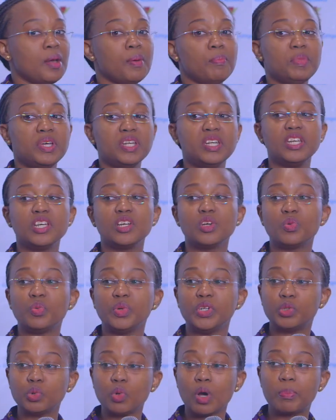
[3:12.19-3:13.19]
meaning
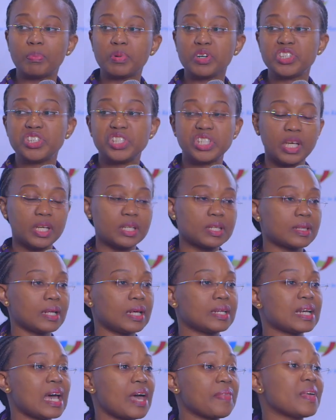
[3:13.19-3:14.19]
we do appreciate
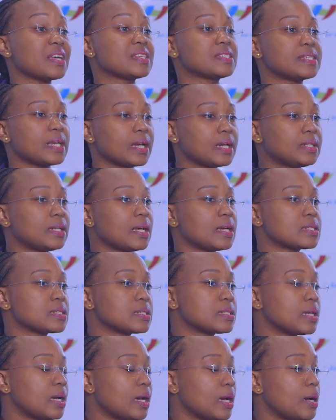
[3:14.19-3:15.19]
that other
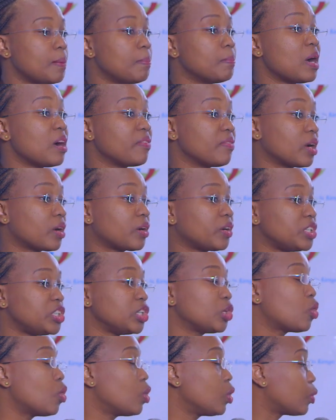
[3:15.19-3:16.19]
sectors have a
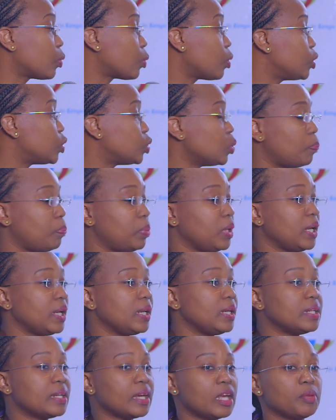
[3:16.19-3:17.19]
critical role to play
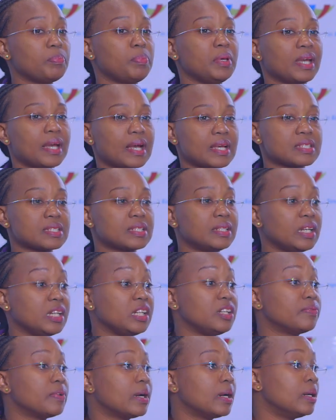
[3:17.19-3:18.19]
in helping us
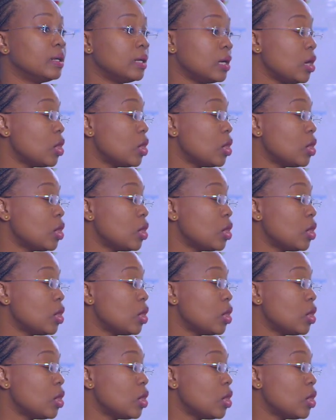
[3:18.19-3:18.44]
deliver